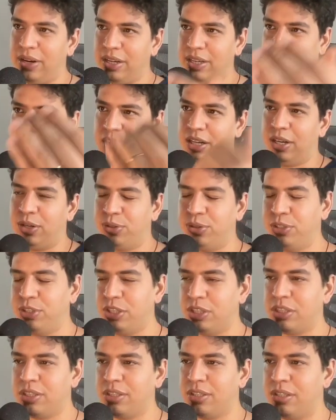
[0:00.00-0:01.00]
I could
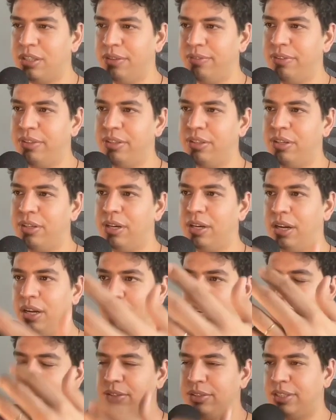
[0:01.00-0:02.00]
just leave it
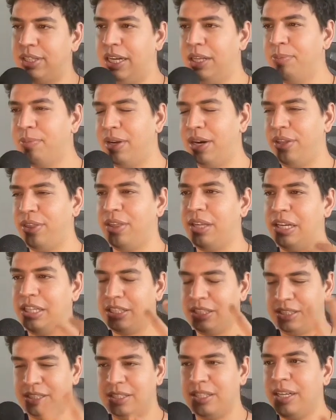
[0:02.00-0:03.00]
outside, but I think
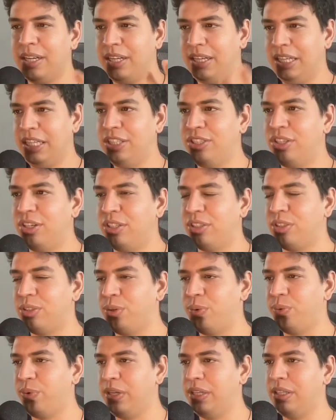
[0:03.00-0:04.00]
it's easier
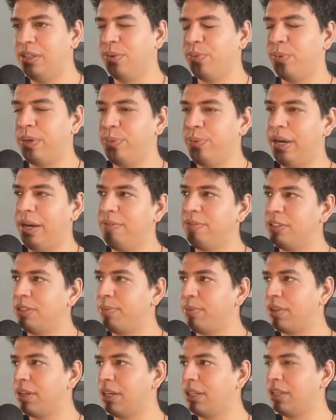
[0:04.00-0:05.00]
to read when we have
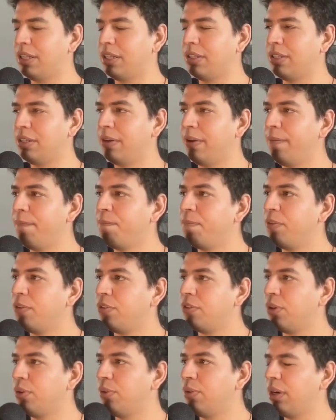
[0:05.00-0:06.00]
something like that.
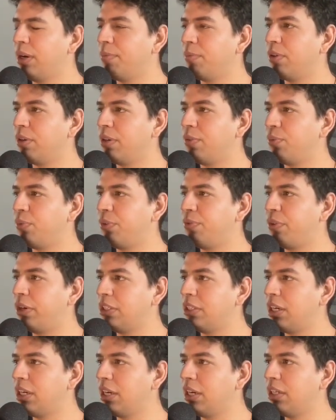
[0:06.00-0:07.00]
So I'm gonna
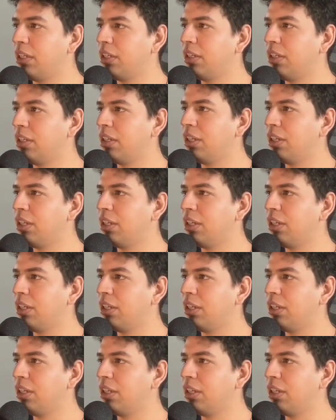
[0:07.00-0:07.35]
refresh that again.